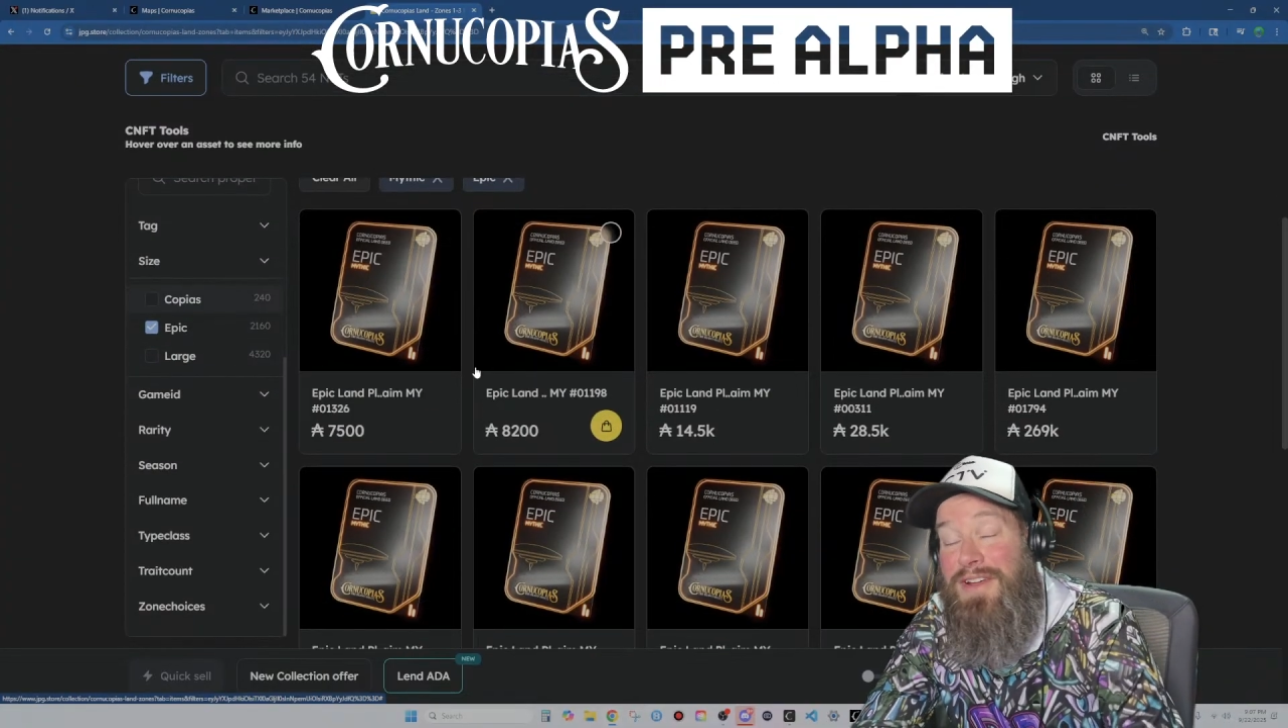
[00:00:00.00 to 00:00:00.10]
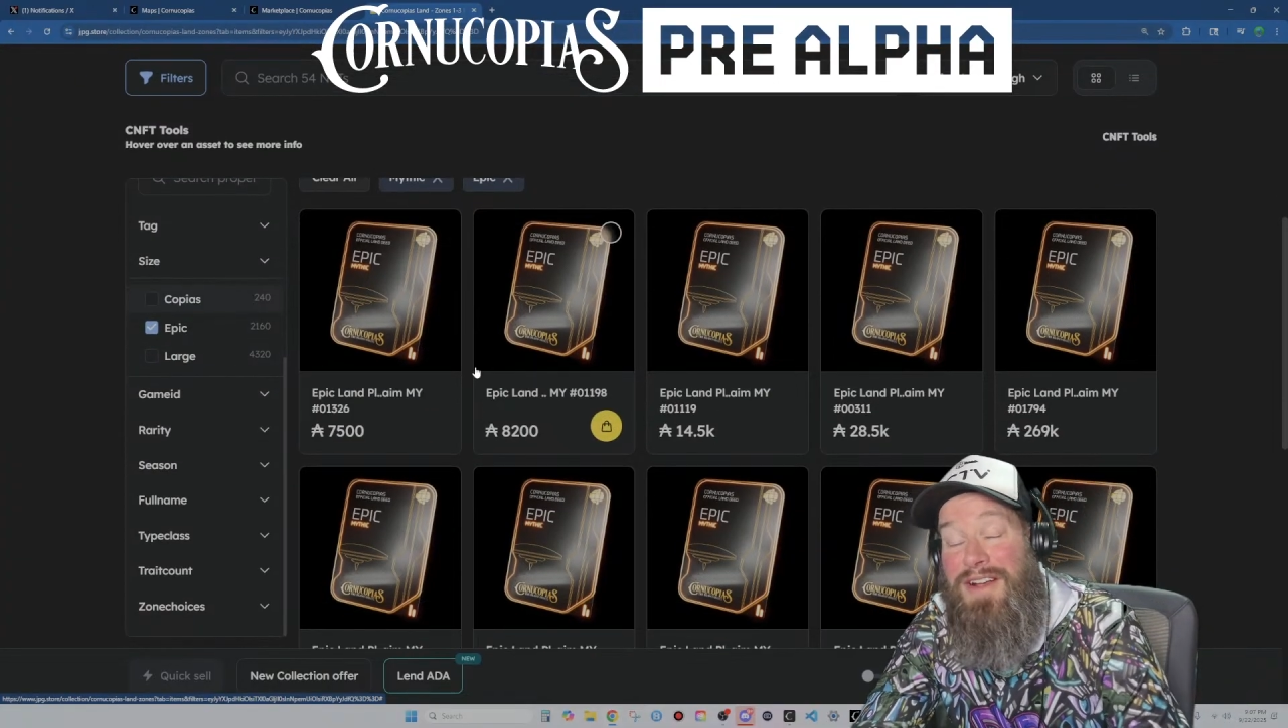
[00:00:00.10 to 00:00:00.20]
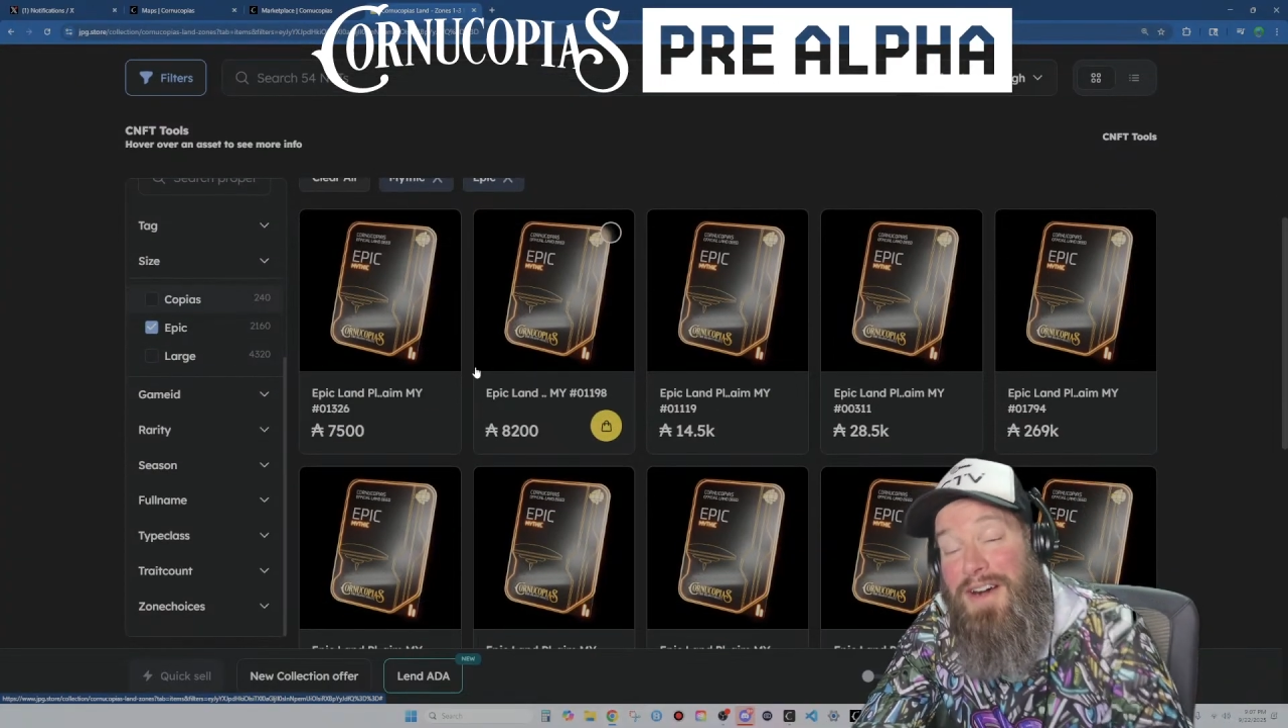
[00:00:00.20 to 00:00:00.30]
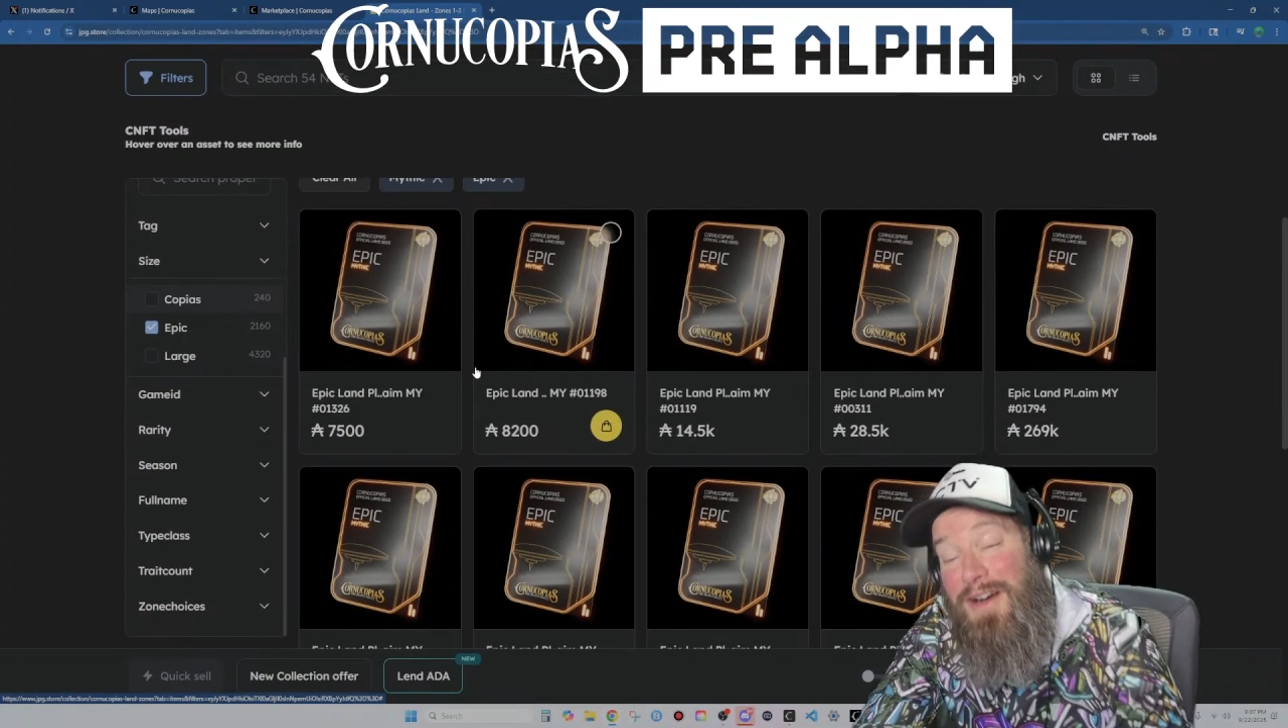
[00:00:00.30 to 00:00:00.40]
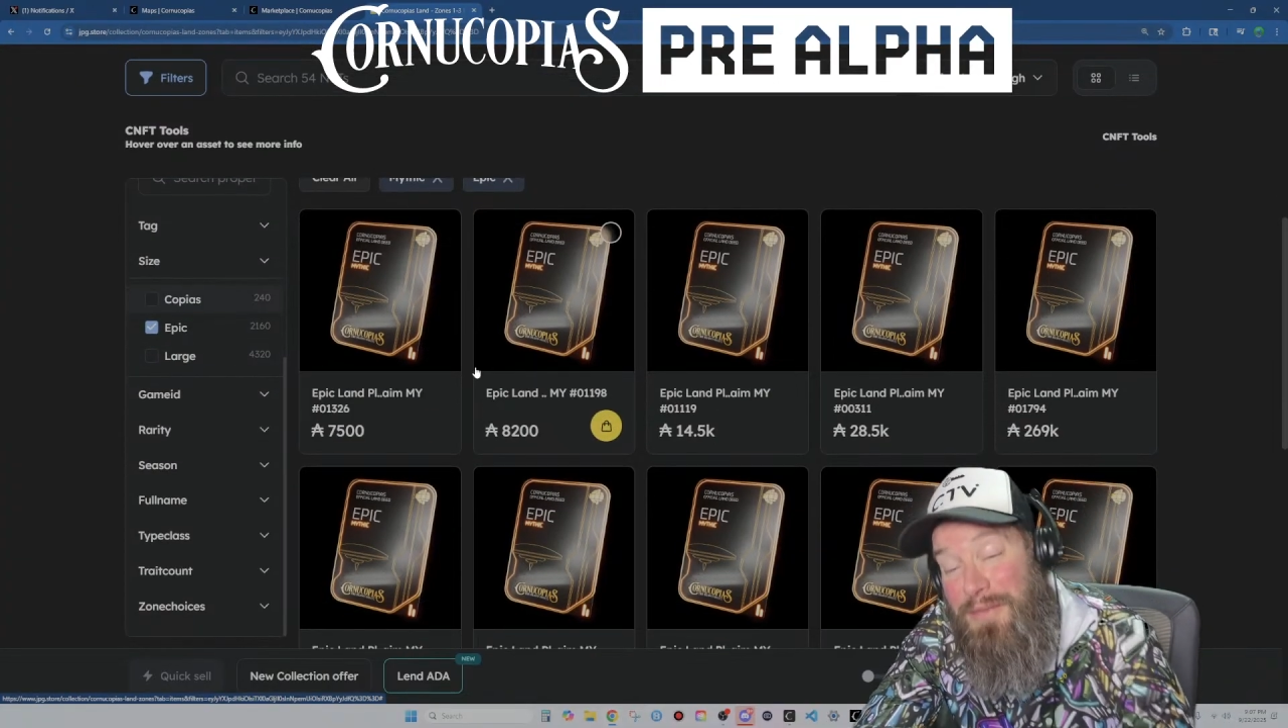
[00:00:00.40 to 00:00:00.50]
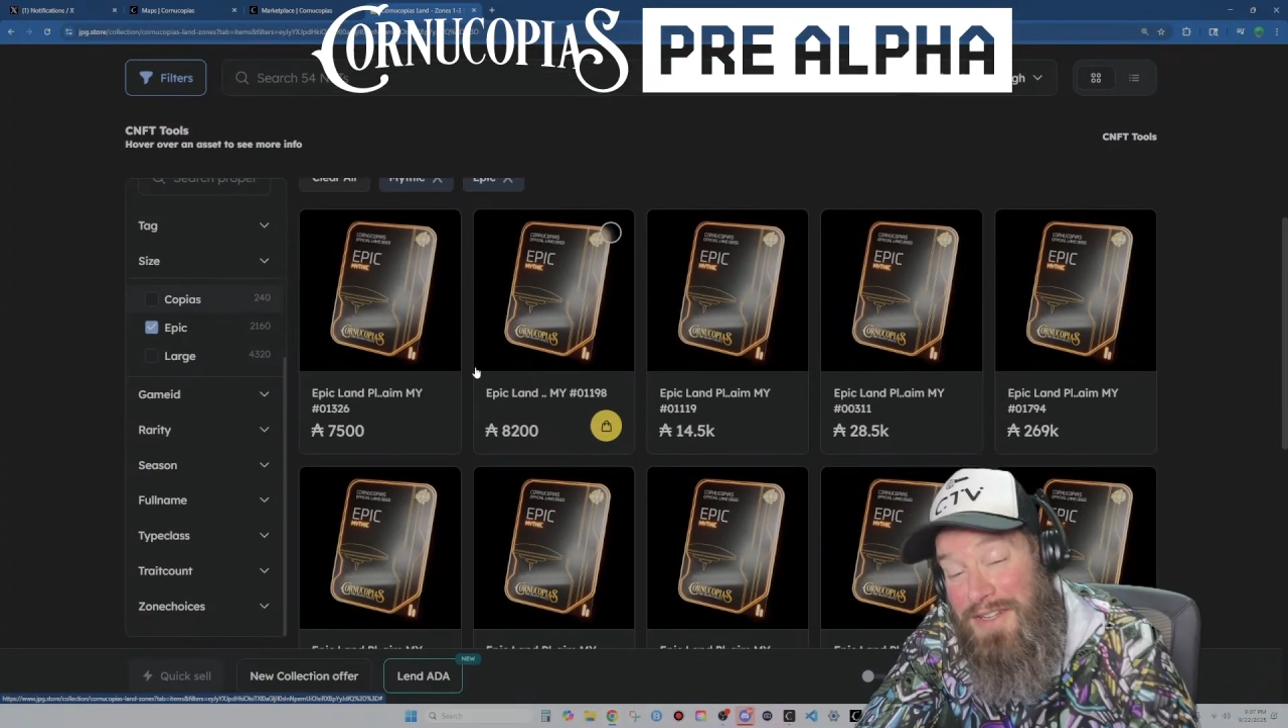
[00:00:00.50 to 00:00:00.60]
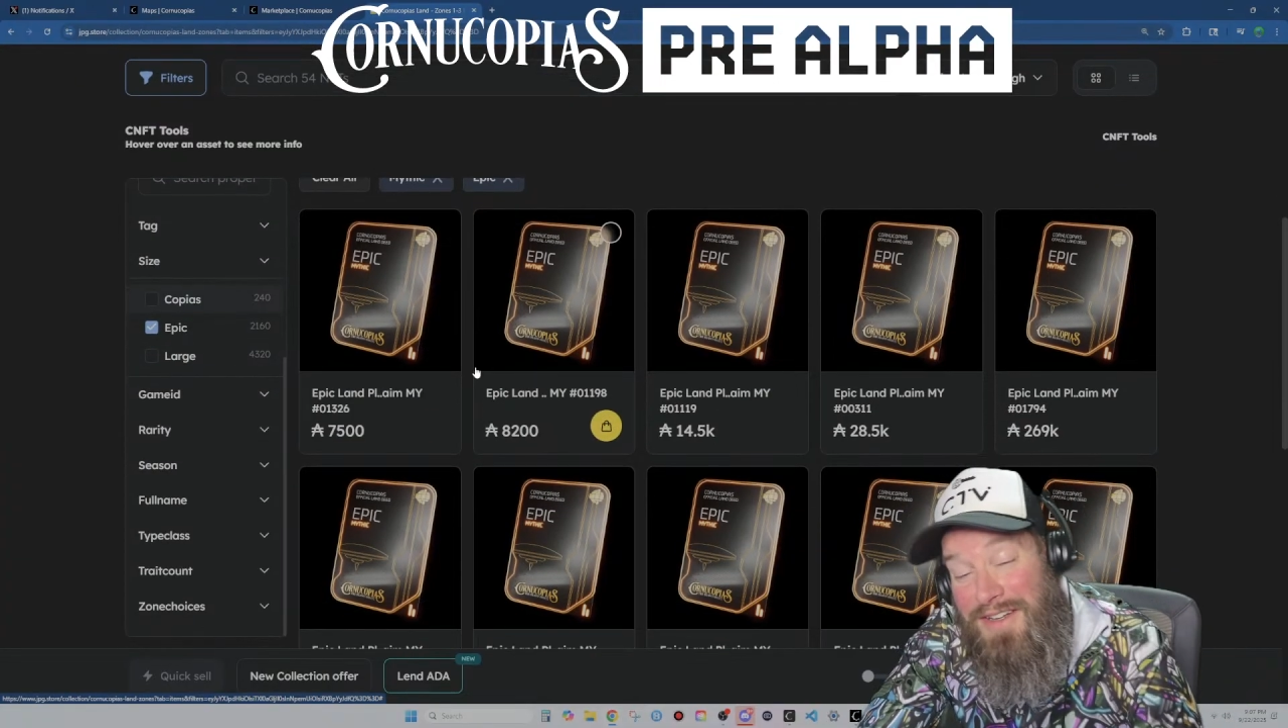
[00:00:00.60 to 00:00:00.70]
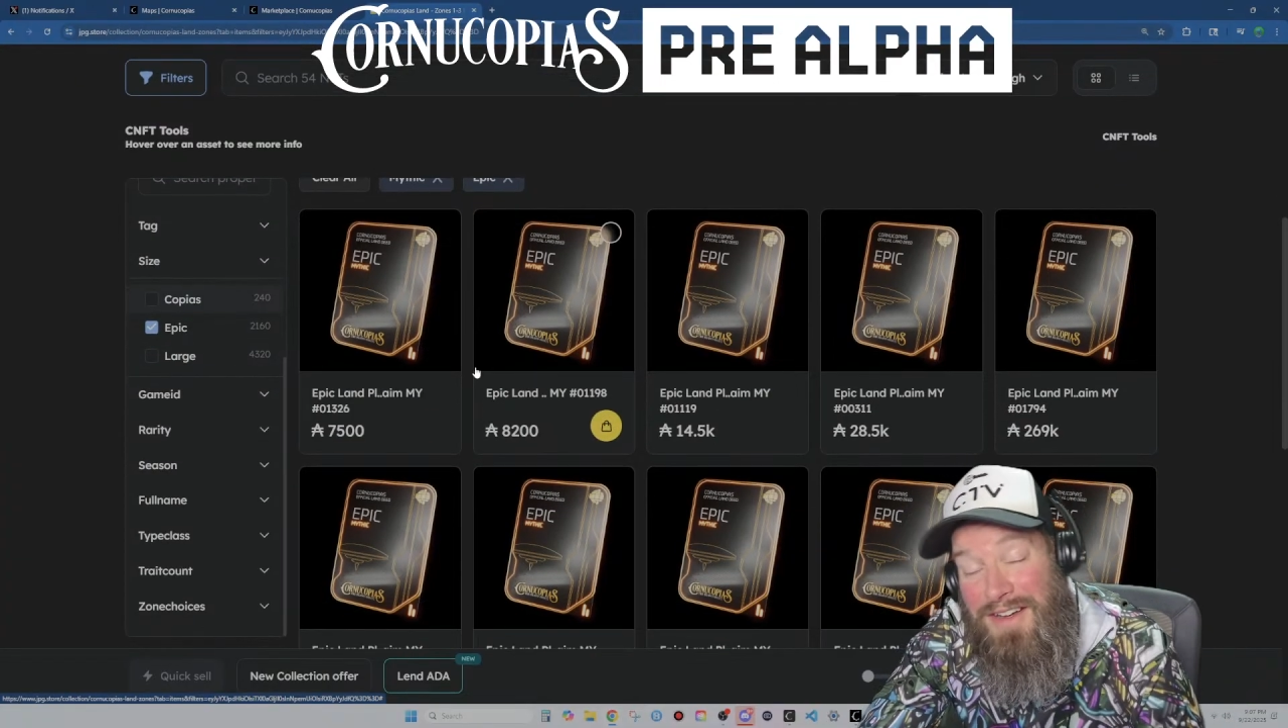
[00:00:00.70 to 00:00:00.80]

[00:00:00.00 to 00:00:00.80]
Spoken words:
common